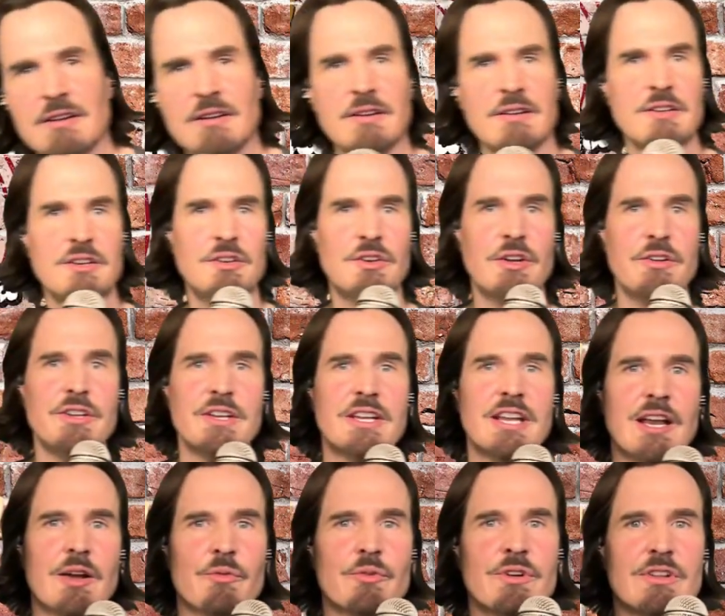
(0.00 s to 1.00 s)
you know, you
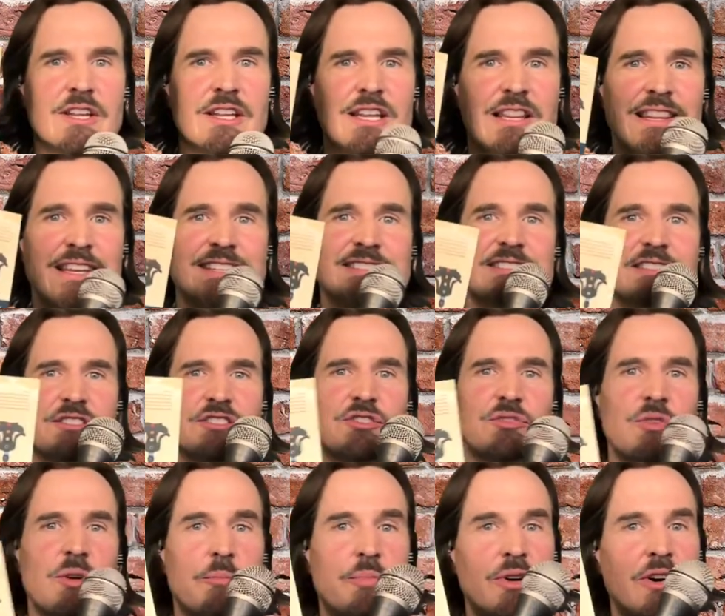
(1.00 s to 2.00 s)
can't really listen to
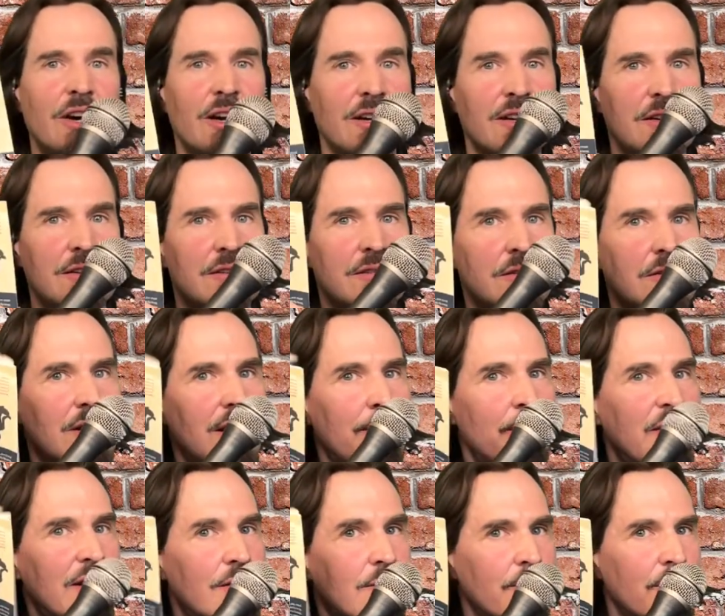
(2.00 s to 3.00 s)
a book. I
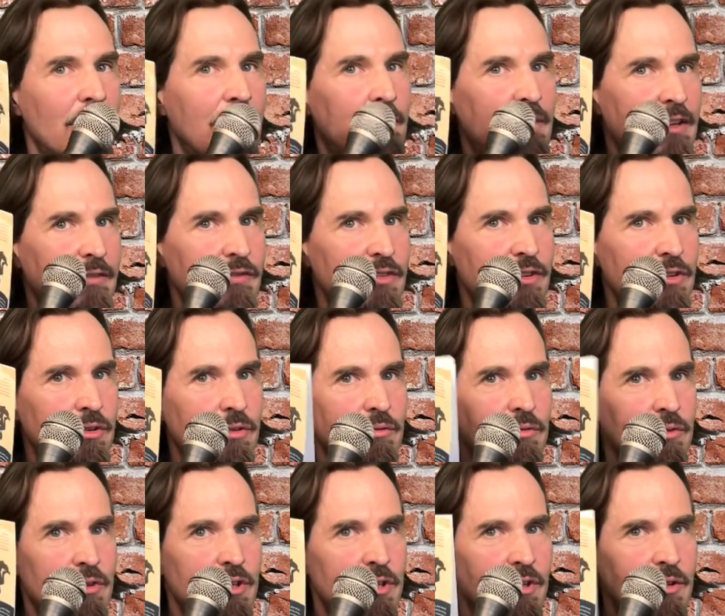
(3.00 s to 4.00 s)
mean, maybe if you,
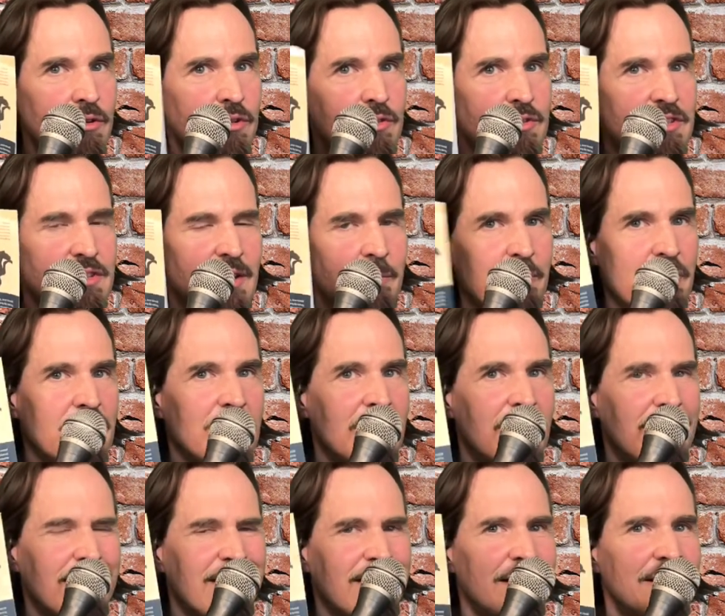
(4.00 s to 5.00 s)
you know, do something like
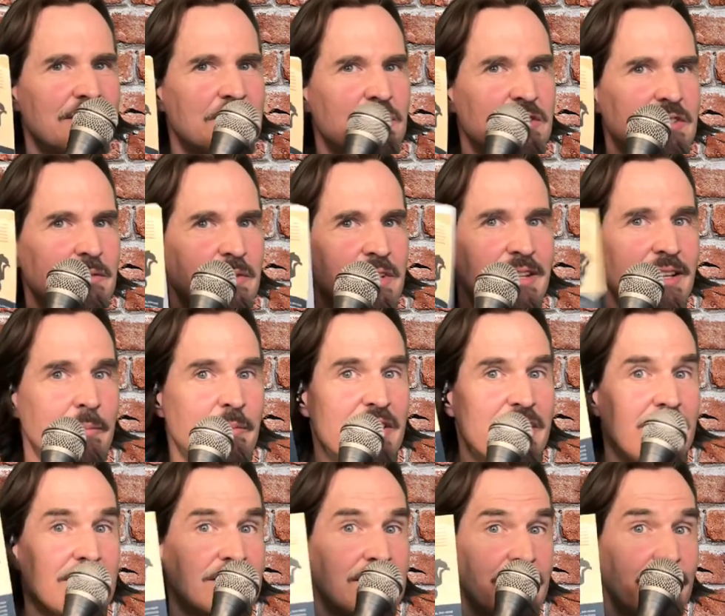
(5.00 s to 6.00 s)
this or something like that, but
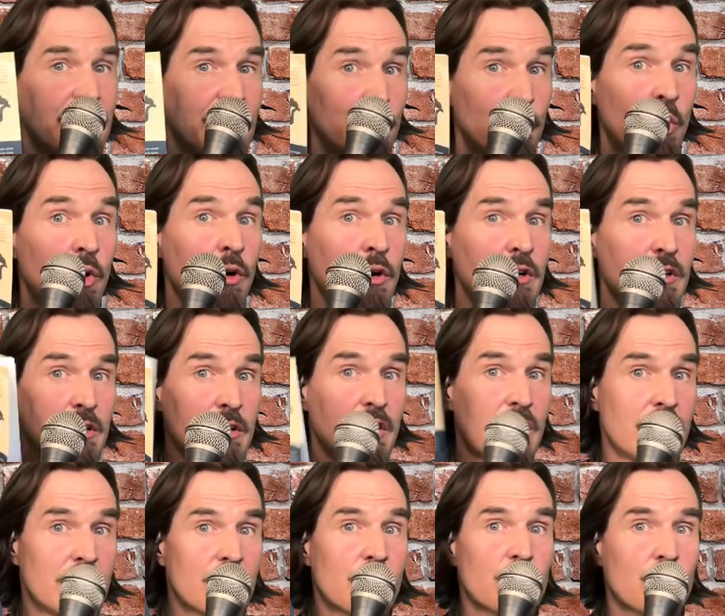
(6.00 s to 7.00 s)
that's even more
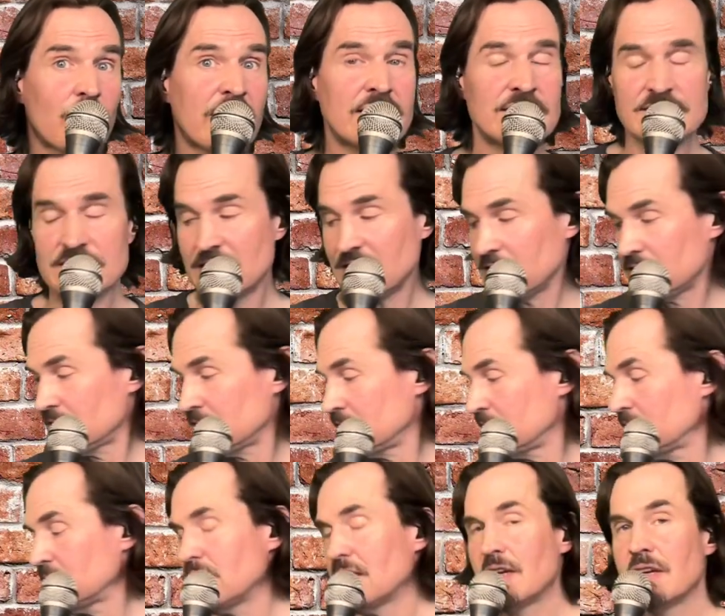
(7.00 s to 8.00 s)
crazy.
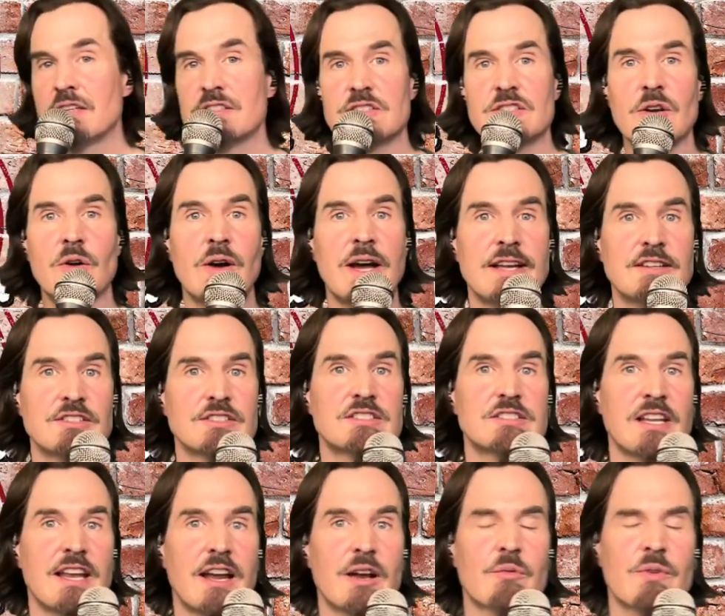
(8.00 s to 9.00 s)
So I just
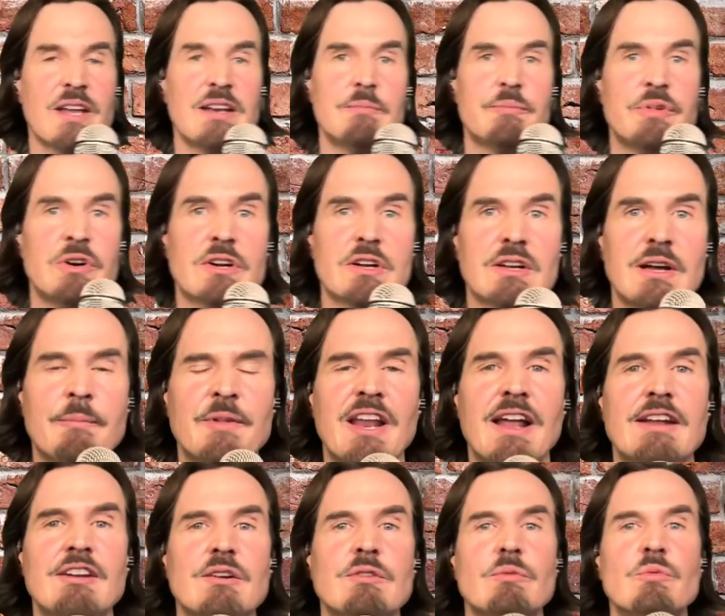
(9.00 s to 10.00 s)
say I read a book. I mean, I
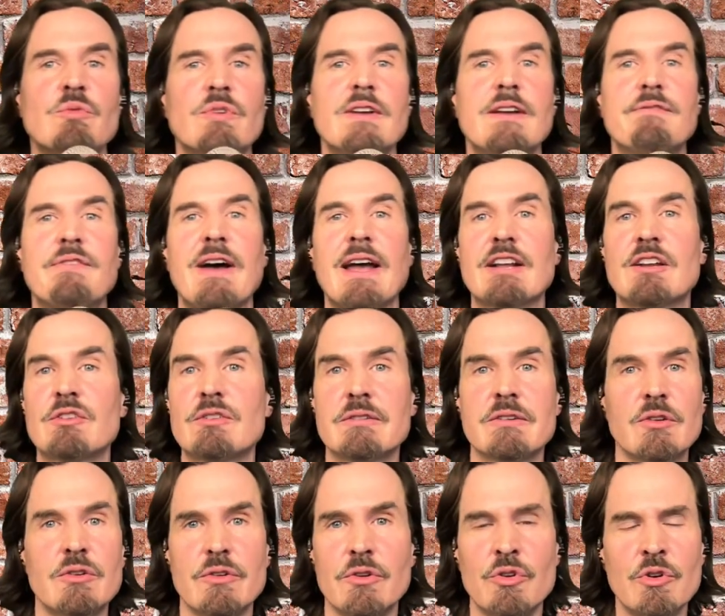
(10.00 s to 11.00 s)
don't, if I
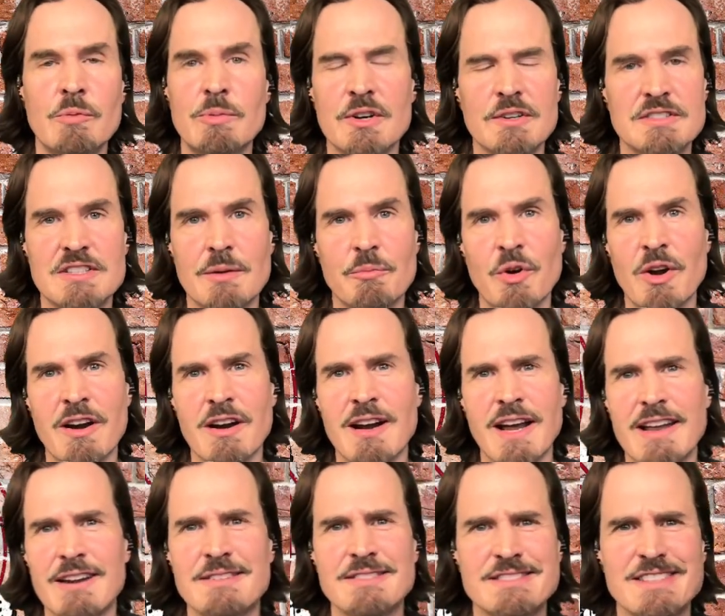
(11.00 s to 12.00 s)
Uber somewhere, I
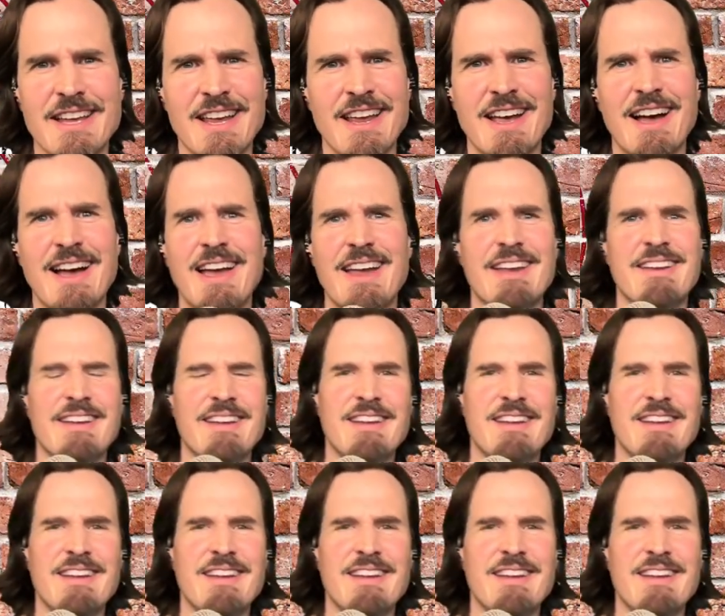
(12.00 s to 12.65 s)
don't say I,